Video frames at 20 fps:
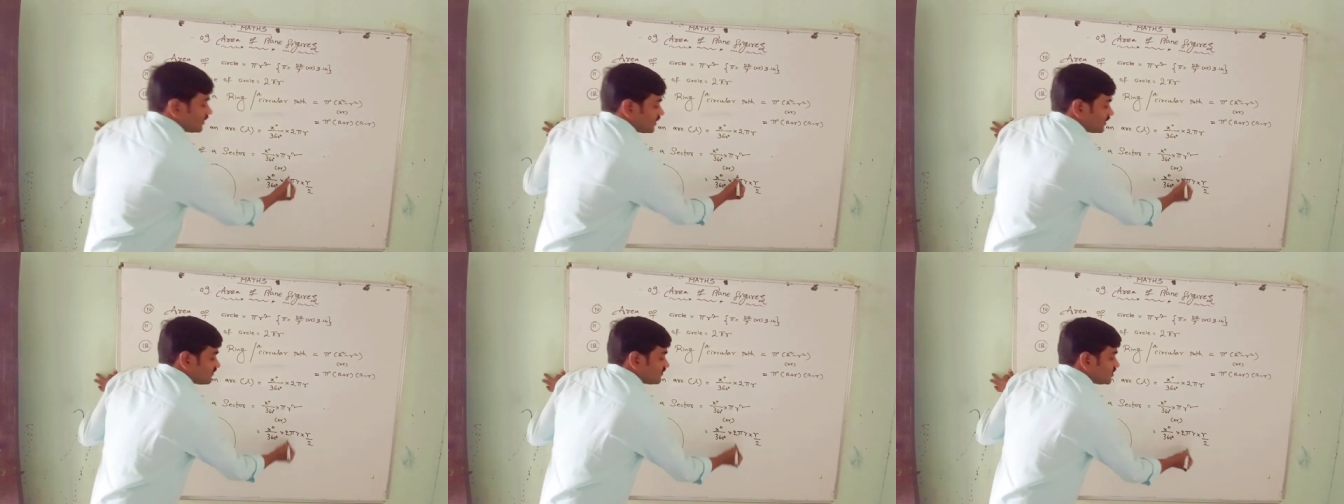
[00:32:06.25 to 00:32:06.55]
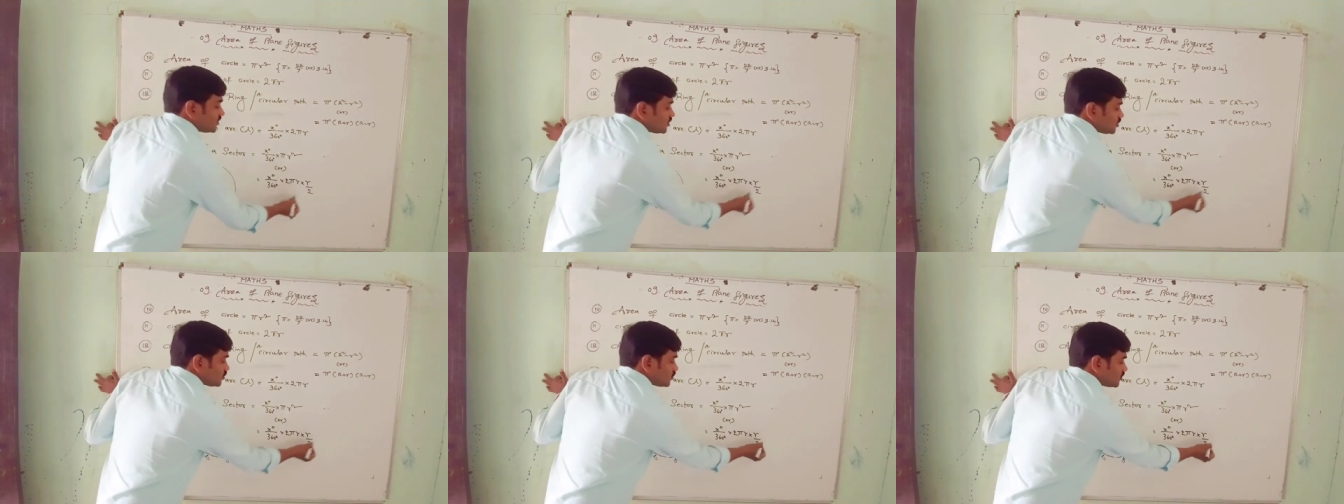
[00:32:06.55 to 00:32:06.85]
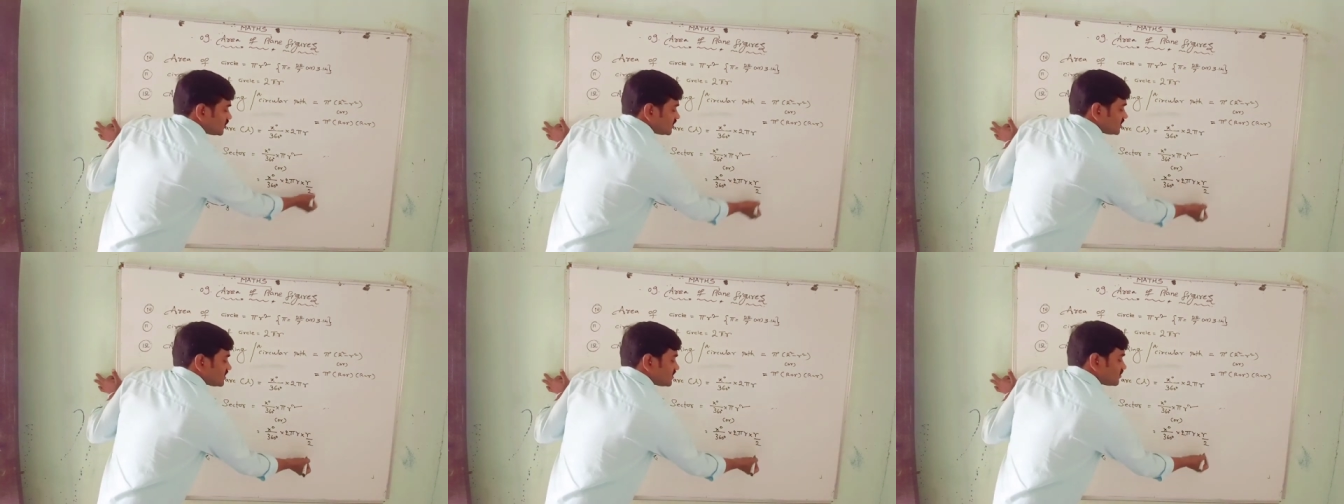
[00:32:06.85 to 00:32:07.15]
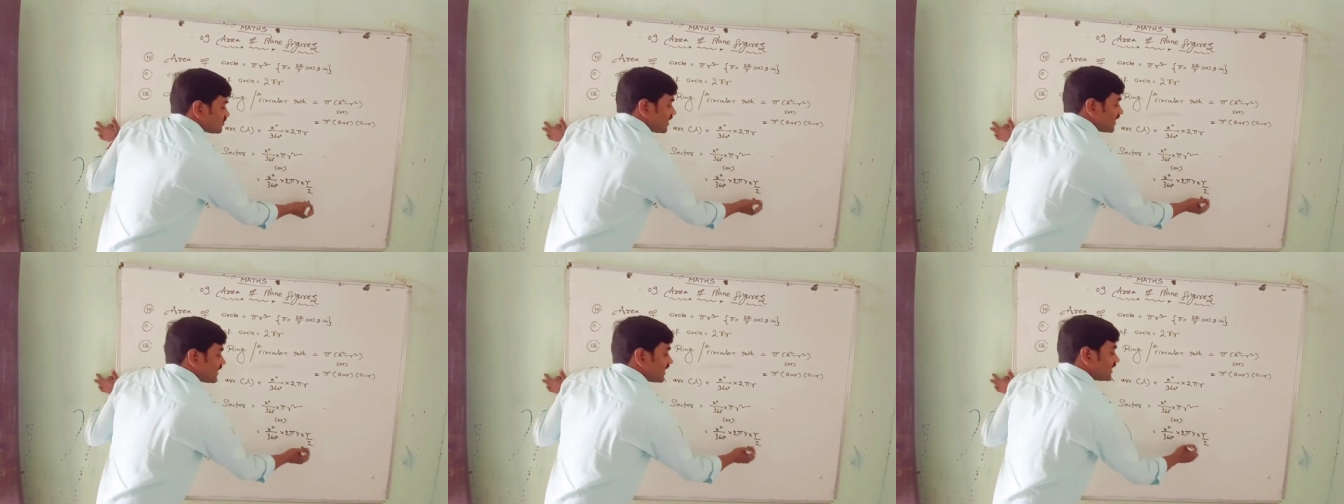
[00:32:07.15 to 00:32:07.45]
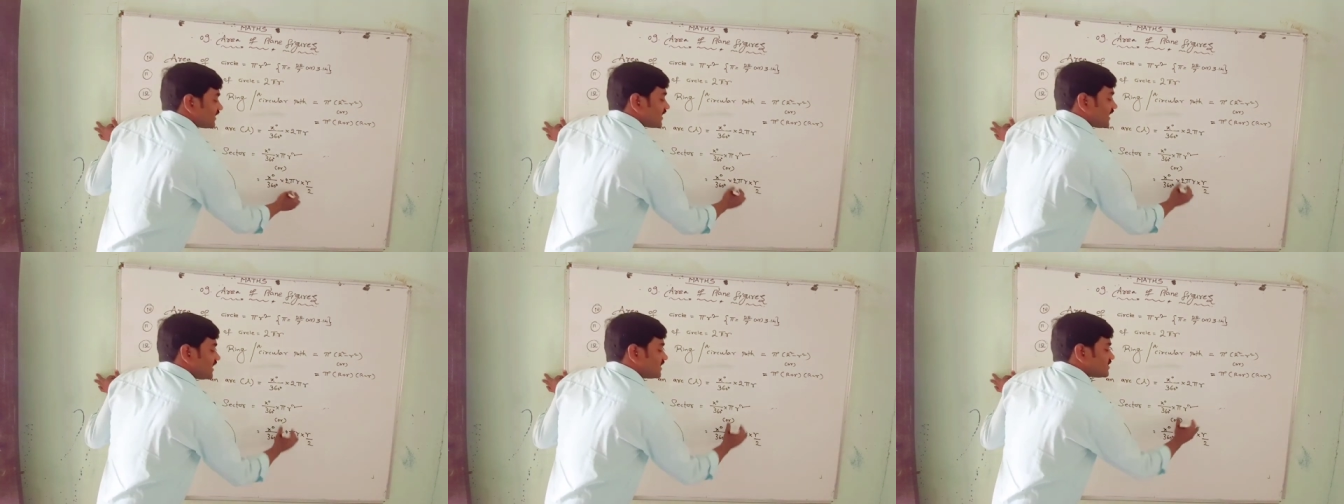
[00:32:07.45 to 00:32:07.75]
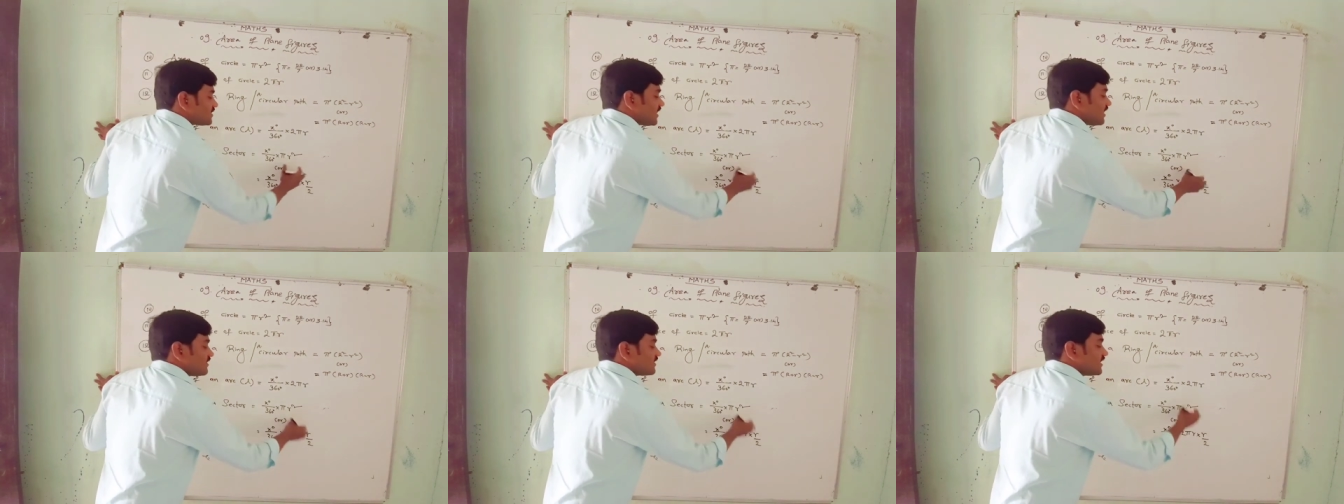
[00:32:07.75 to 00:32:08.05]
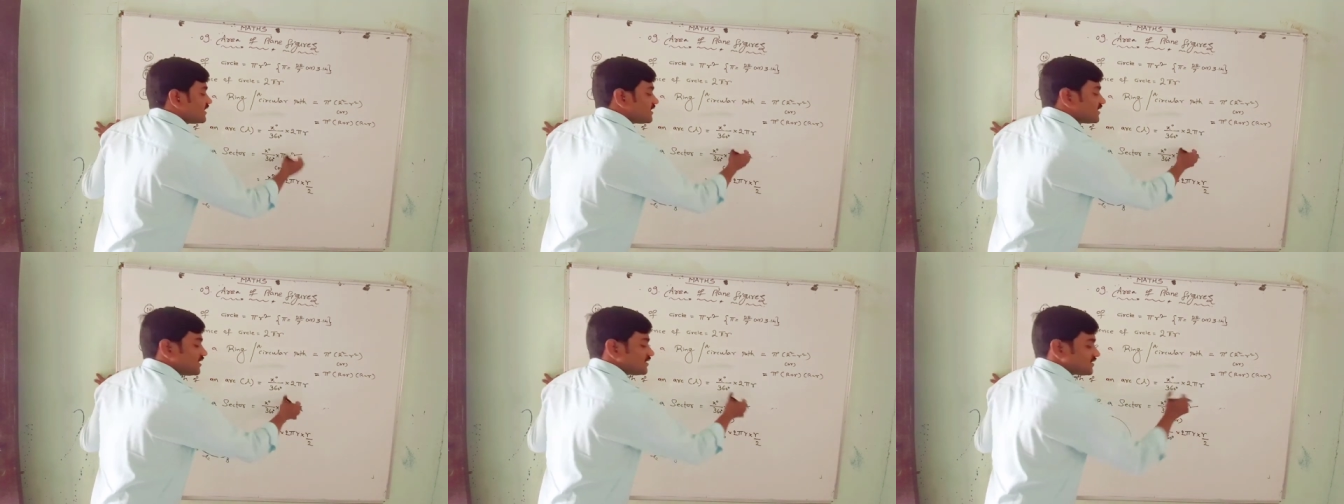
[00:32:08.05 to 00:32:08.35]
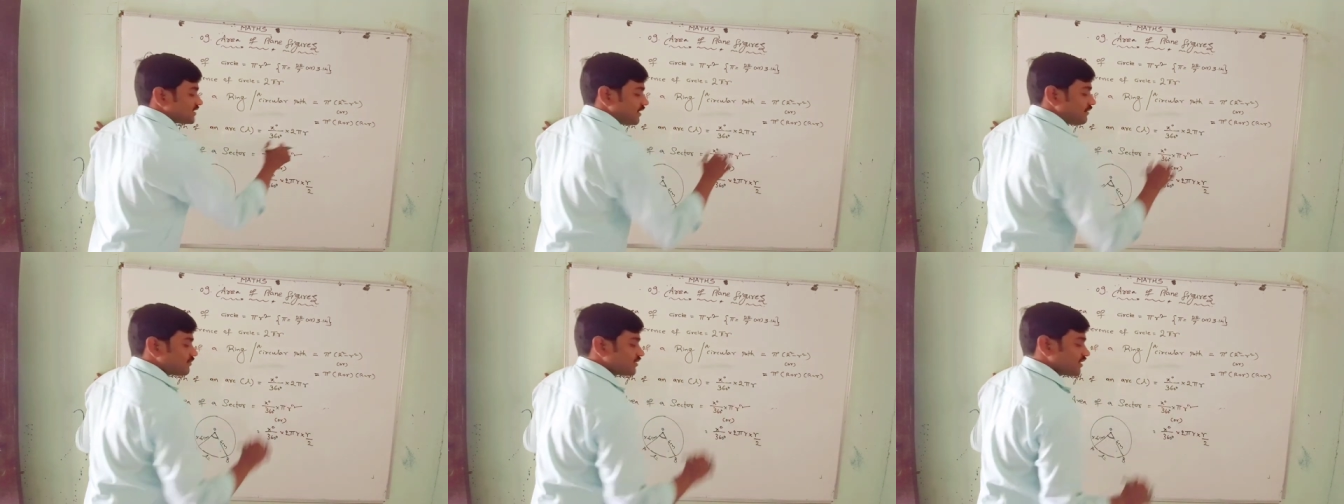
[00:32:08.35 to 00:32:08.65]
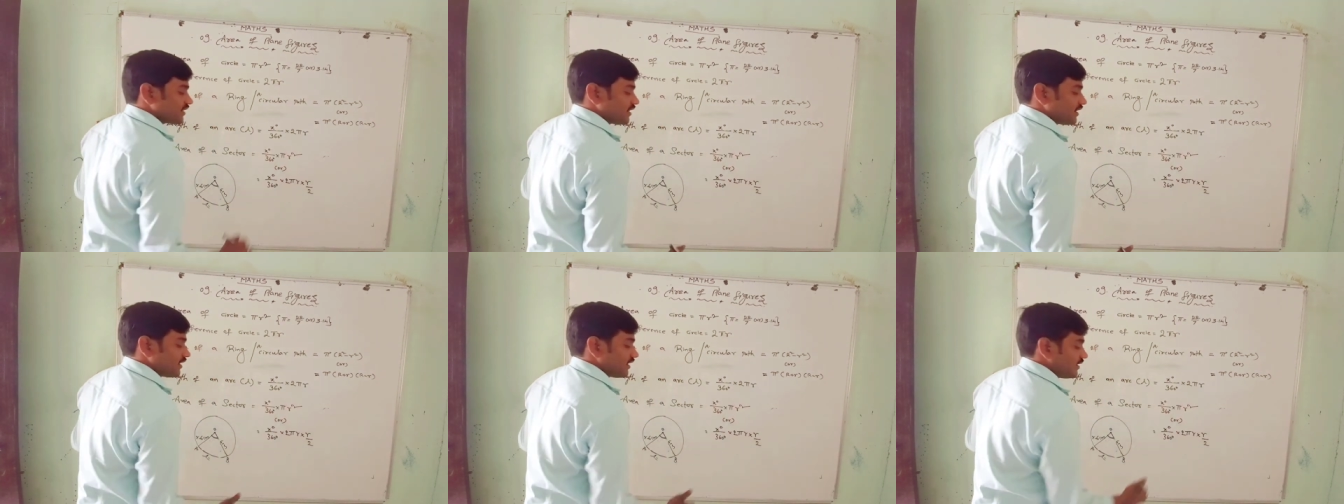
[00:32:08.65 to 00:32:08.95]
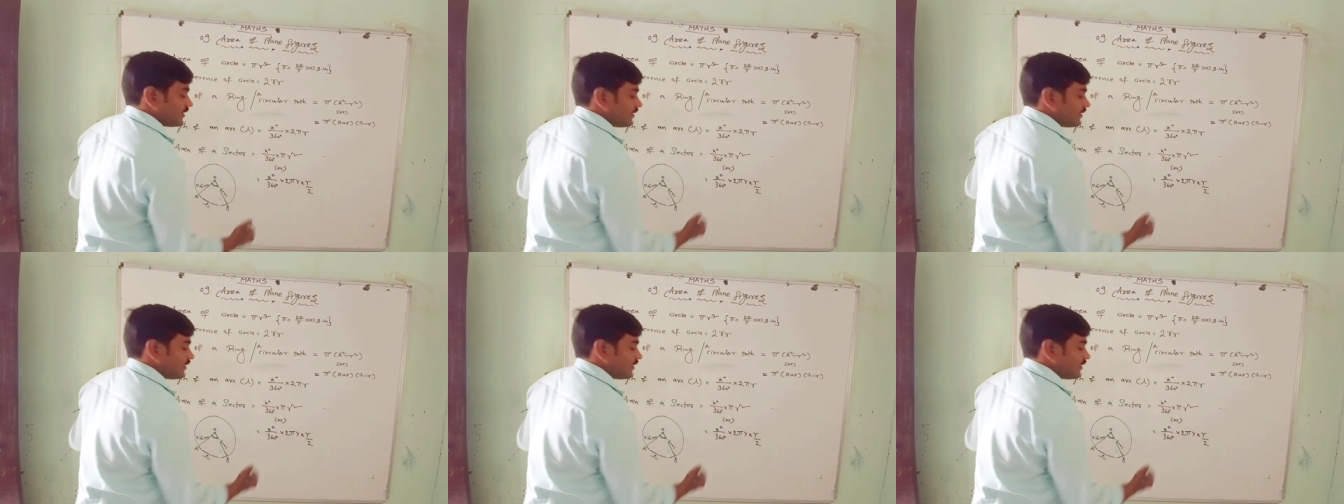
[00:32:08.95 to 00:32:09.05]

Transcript: If this 2 I get cancelled, I will get the same thing.